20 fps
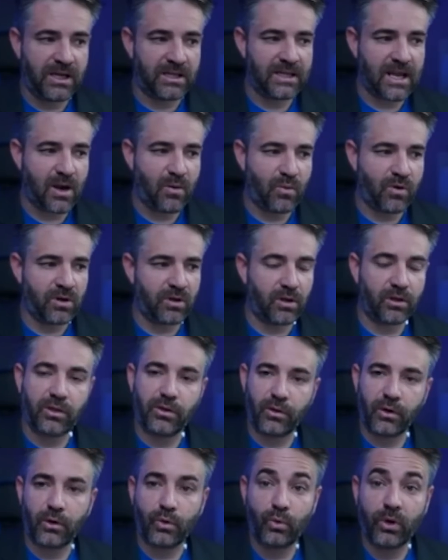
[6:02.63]
that we're in the
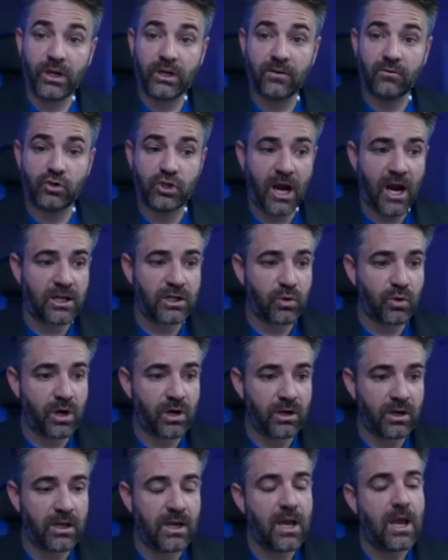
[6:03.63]
third week of
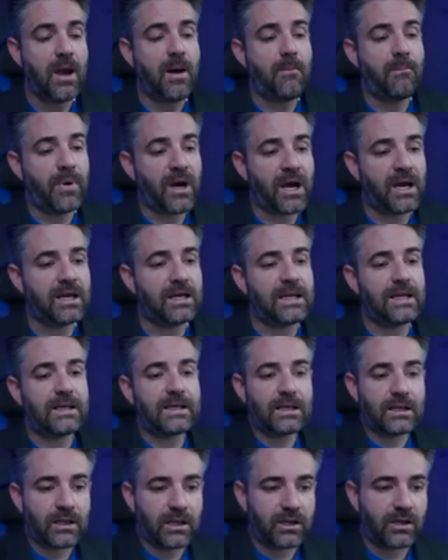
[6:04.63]
January. But it
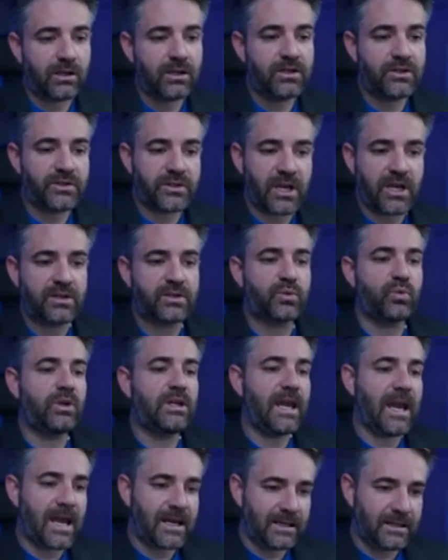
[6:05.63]
clearly says
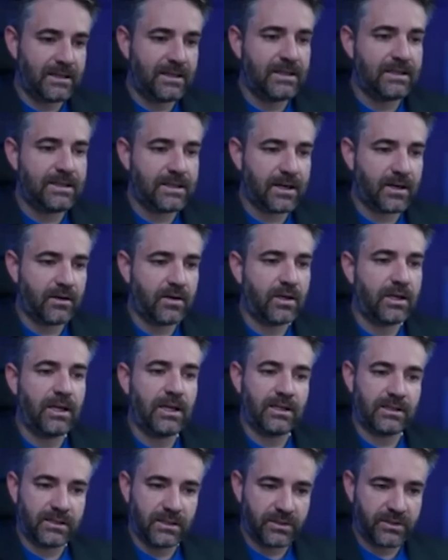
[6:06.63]
we ended the year
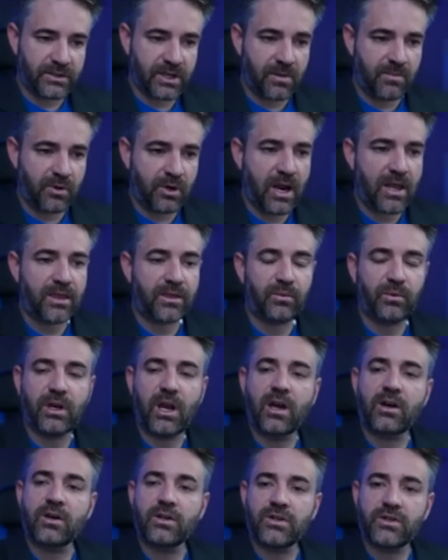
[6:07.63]
in December at
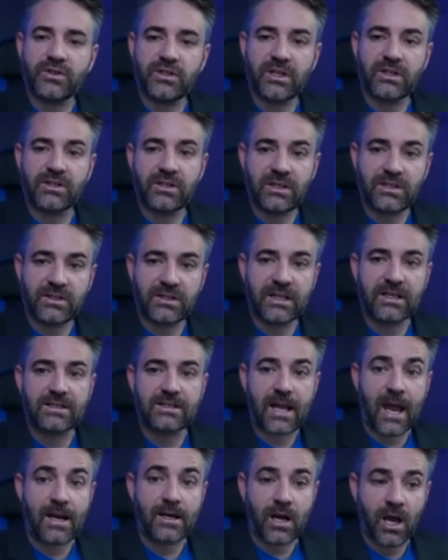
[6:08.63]

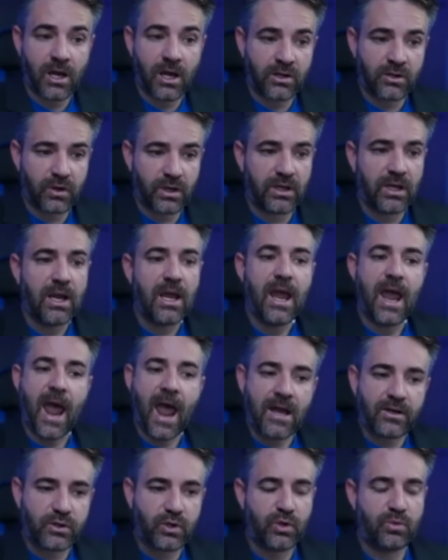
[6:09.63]
$366,900
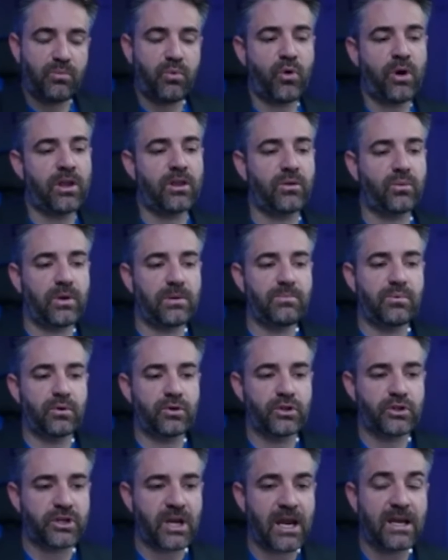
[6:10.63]
at
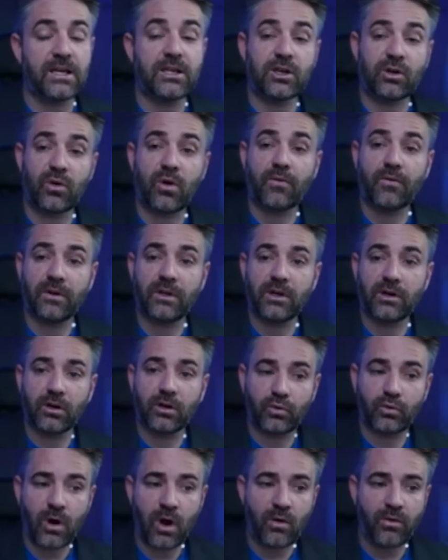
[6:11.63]
2.3% year-over-year
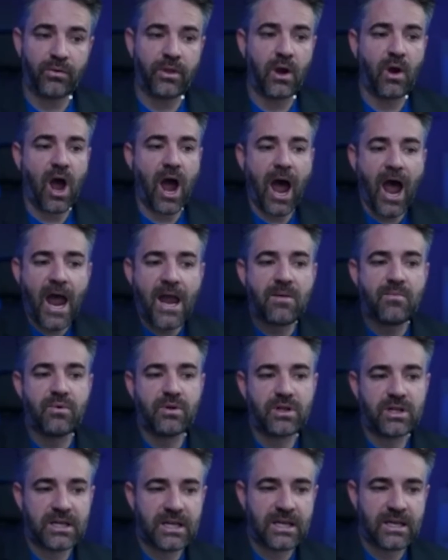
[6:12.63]
growth. Now, I
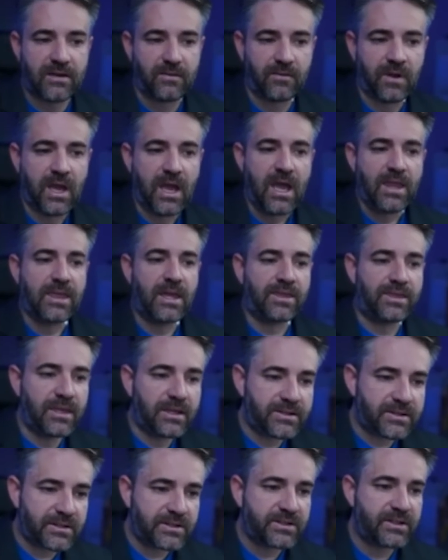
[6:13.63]
believe that
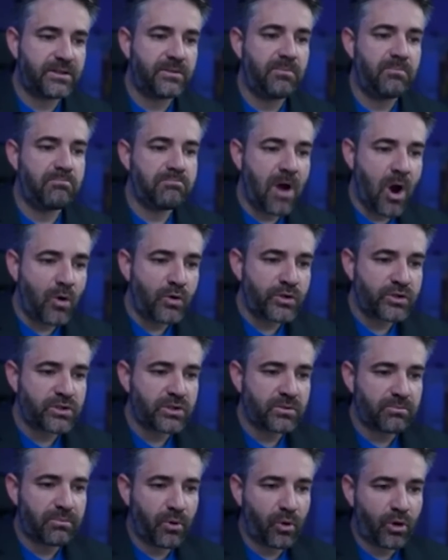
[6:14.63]
this is the most
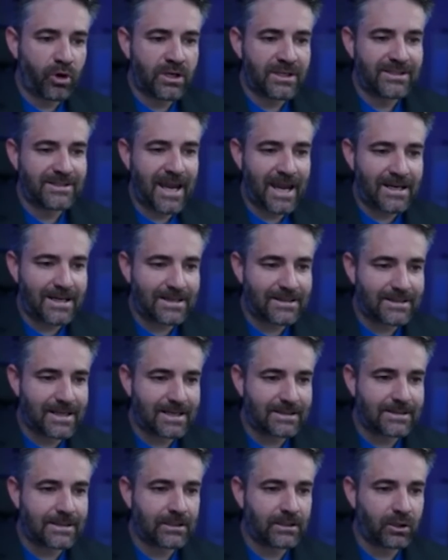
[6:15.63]
important data set
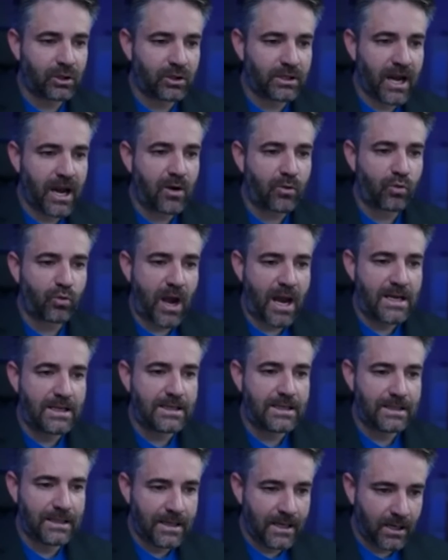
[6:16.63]
to look at right
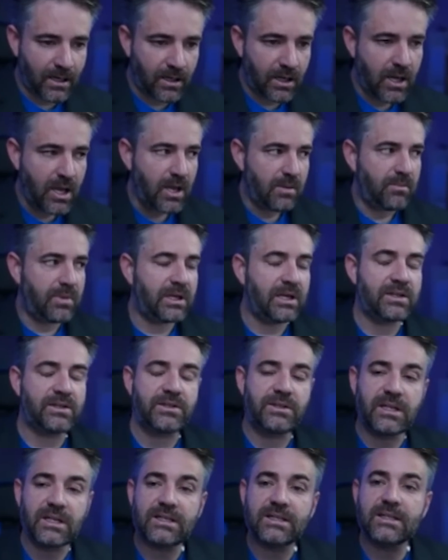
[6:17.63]
here, because
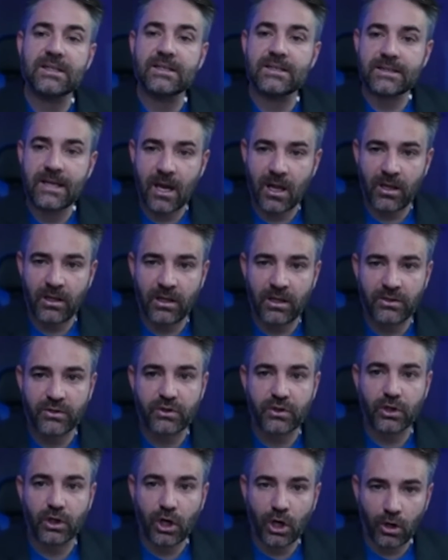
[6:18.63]
this is telling us
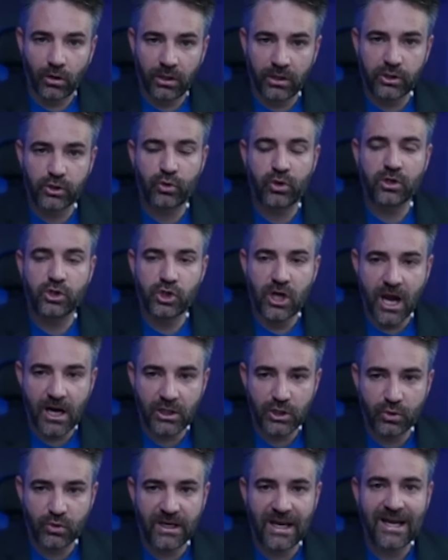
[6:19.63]
the current
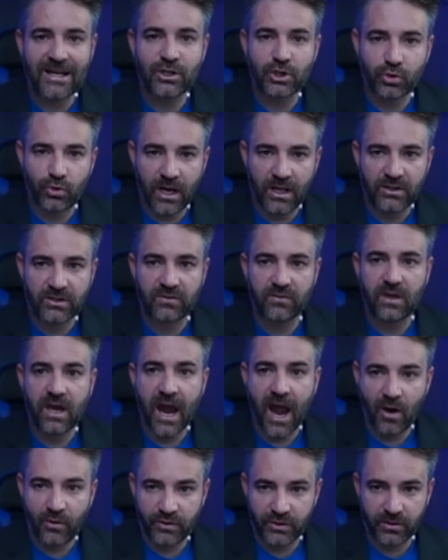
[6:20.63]
trajectory and trends of the
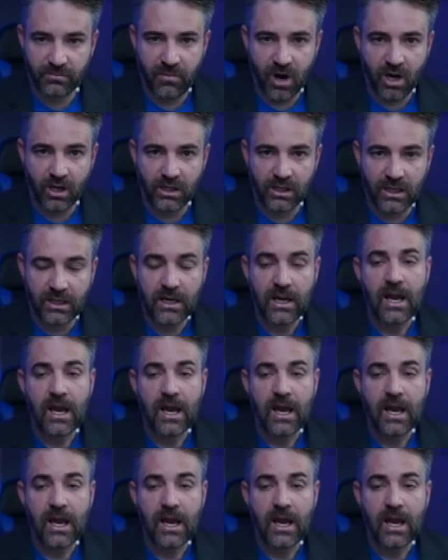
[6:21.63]
housing market,